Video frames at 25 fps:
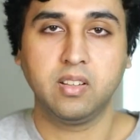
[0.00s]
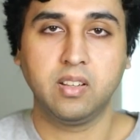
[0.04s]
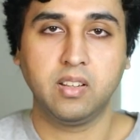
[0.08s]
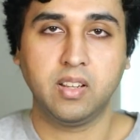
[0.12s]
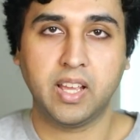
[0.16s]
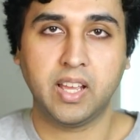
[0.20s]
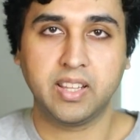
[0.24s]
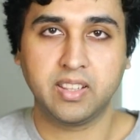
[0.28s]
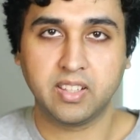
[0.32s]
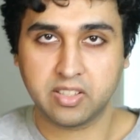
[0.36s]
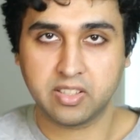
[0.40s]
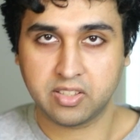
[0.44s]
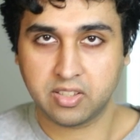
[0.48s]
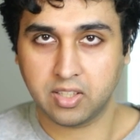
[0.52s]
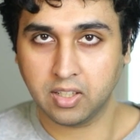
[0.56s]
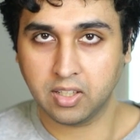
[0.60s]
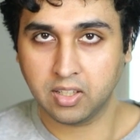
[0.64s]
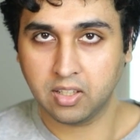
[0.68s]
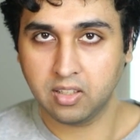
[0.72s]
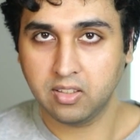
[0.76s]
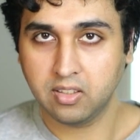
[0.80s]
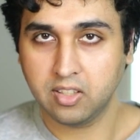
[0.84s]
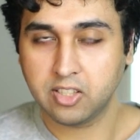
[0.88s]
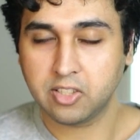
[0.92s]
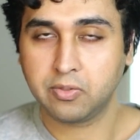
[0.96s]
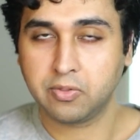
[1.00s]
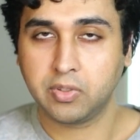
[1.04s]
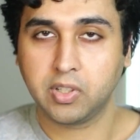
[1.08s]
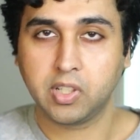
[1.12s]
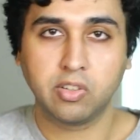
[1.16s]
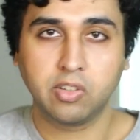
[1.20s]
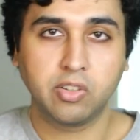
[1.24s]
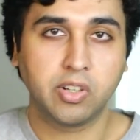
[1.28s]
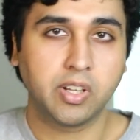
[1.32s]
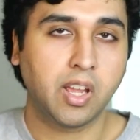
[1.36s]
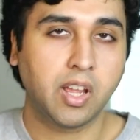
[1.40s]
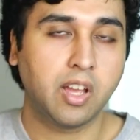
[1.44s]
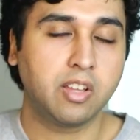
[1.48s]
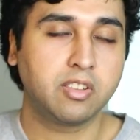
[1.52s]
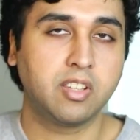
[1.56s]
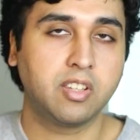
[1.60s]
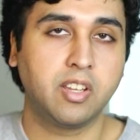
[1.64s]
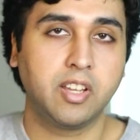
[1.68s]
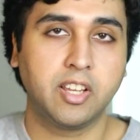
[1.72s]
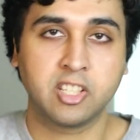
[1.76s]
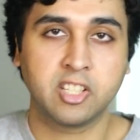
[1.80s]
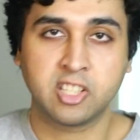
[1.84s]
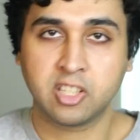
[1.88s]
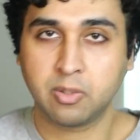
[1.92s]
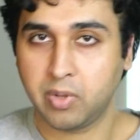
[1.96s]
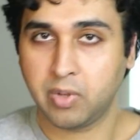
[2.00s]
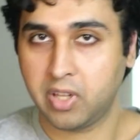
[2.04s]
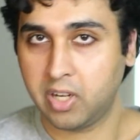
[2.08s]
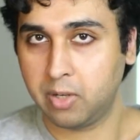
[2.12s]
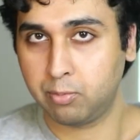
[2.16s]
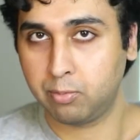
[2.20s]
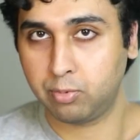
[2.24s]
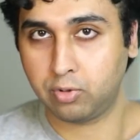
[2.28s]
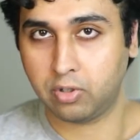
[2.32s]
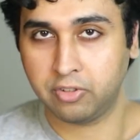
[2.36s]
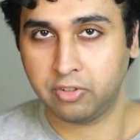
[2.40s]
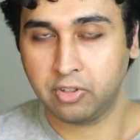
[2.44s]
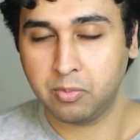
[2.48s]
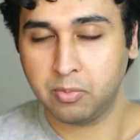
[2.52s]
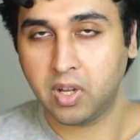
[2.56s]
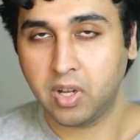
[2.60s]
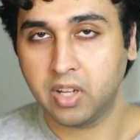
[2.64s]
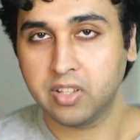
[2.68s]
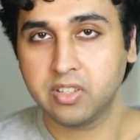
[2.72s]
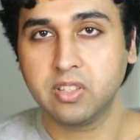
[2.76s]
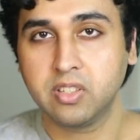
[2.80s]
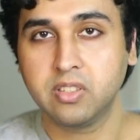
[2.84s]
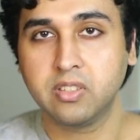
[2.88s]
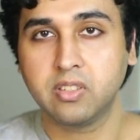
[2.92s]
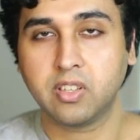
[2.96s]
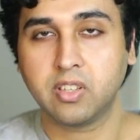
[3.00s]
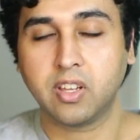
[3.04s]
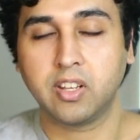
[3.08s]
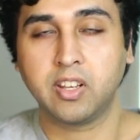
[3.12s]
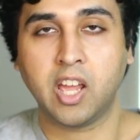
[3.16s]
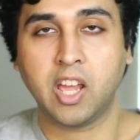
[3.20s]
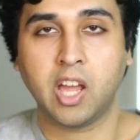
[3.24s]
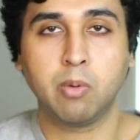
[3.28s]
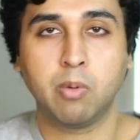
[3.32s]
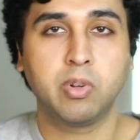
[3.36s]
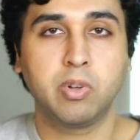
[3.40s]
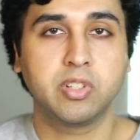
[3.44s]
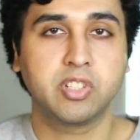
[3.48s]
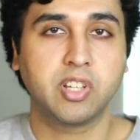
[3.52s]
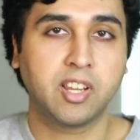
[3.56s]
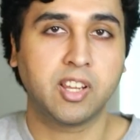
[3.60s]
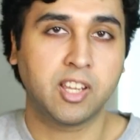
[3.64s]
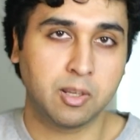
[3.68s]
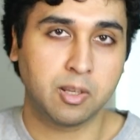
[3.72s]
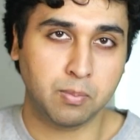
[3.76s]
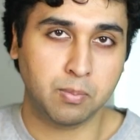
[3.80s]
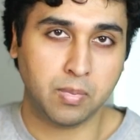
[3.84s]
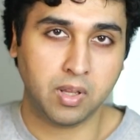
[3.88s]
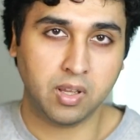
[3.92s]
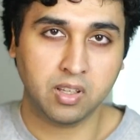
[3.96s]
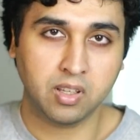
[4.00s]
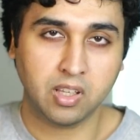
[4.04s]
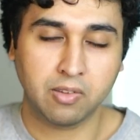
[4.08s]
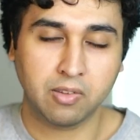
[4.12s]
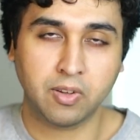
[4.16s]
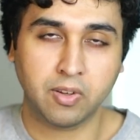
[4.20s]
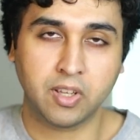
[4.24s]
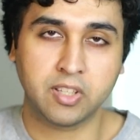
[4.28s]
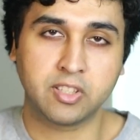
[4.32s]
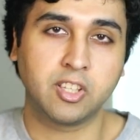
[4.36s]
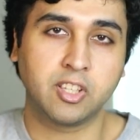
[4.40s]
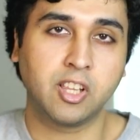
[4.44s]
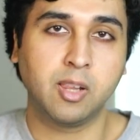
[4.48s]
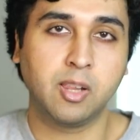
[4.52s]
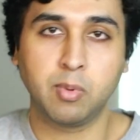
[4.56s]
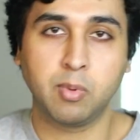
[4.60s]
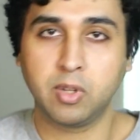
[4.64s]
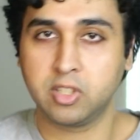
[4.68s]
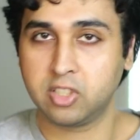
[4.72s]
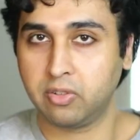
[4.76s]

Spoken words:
And the second is figuring out the estimated profit margins and how much I can make if I sell a bunch of